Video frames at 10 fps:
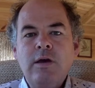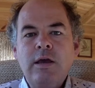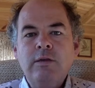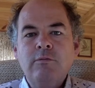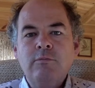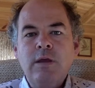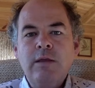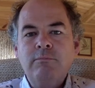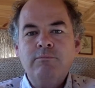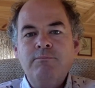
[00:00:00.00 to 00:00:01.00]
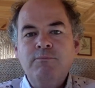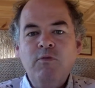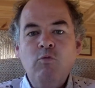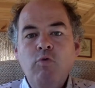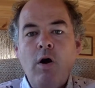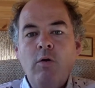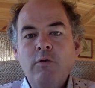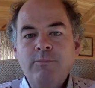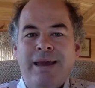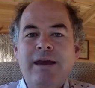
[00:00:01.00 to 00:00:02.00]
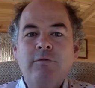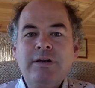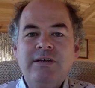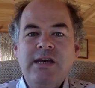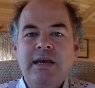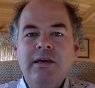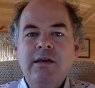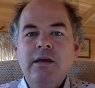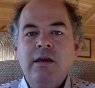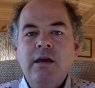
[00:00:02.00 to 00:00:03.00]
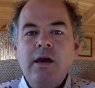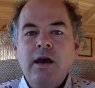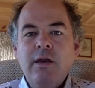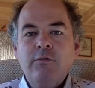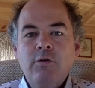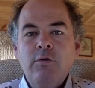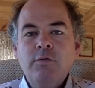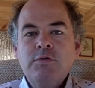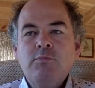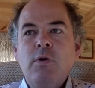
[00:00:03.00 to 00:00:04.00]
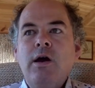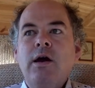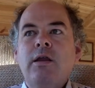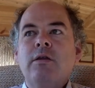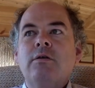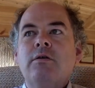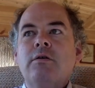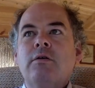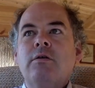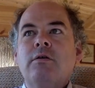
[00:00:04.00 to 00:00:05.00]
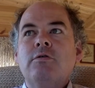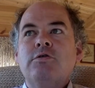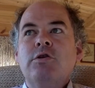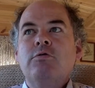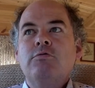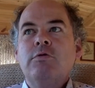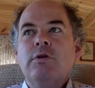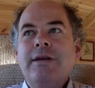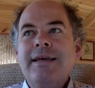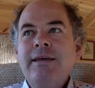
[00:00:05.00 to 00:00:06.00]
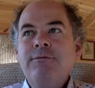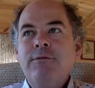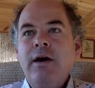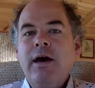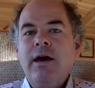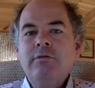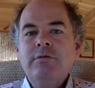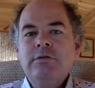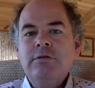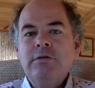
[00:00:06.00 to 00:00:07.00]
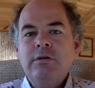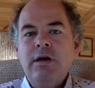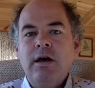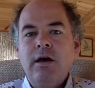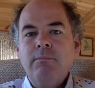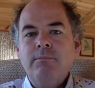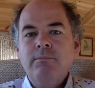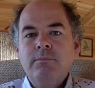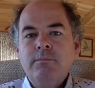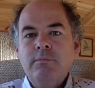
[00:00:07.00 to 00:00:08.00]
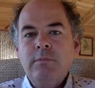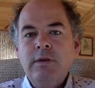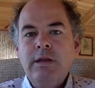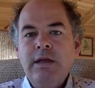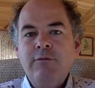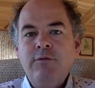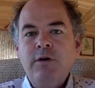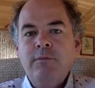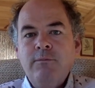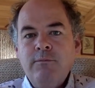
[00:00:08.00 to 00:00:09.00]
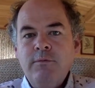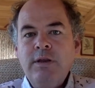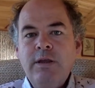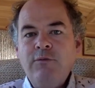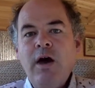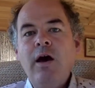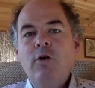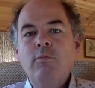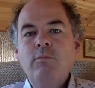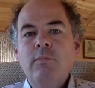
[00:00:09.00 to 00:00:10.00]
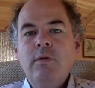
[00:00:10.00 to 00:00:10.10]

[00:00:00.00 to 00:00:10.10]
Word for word: in the role of parenting, and of course when children leave the house, leave the home